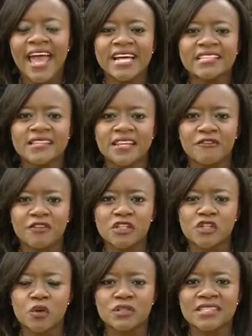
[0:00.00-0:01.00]
and city
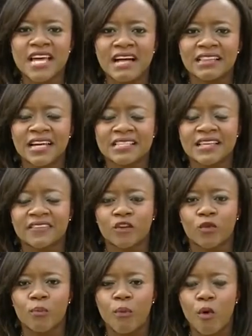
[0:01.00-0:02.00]
officials tell us
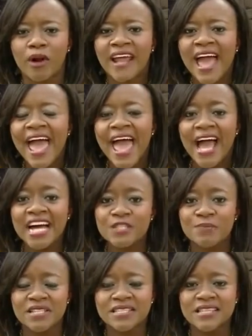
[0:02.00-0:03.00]
that the report
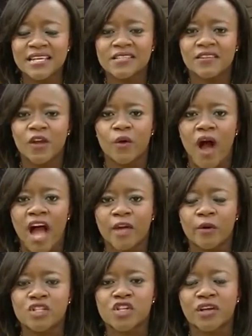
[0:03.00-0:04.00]
has been sent to the
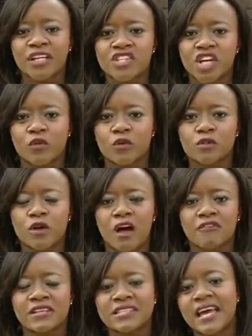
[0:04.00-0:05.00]
Ohio Attorney General's
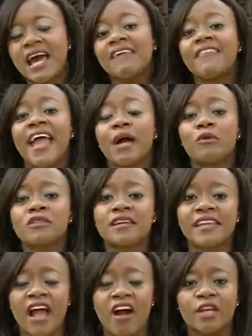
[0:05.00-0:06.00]
office, the
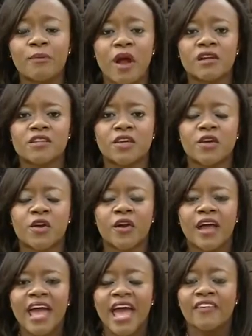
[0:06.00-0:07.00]
Hamilton County
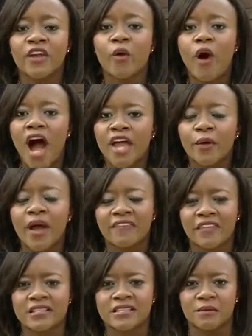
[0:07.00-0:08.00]
Prosecutor, and the Ohio
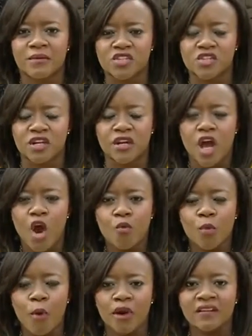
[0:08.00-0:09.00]
Ethics Commission.
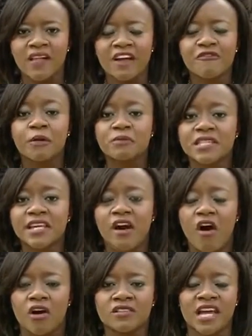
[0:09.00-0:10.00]
Reporting live from
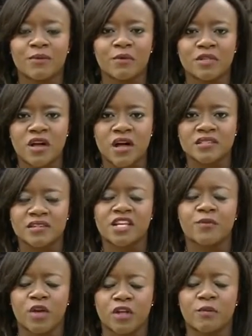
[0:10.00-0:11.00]
City Hall, Tammy Mutasa,
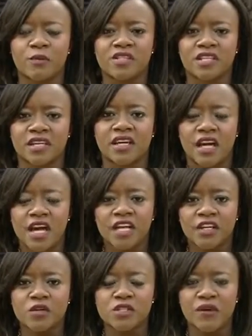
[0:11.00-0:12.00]
WLWT
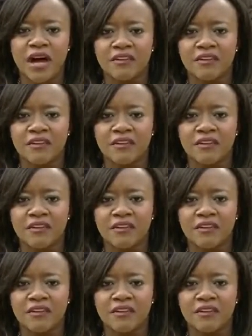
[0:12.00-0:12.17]
News